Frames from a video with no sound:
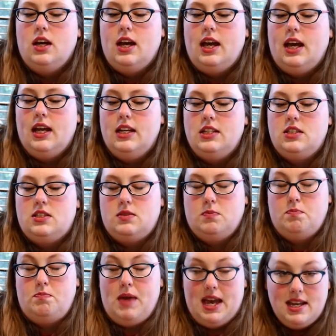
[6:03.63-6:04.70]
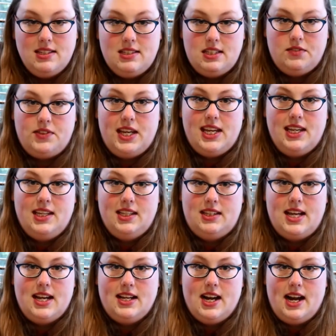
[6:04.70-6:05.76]
and it's best if they can get
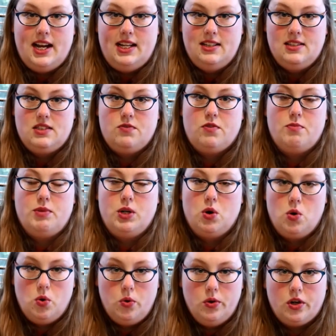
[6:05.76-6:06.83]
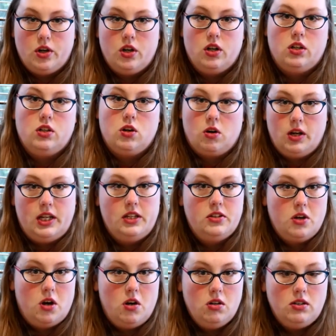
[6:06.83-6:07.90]
that guidance from an older guardian
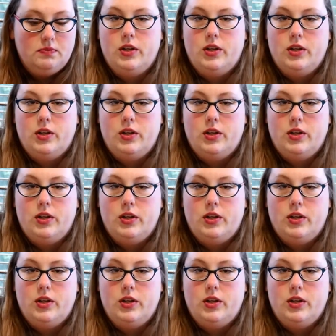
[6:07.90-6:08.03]
dog.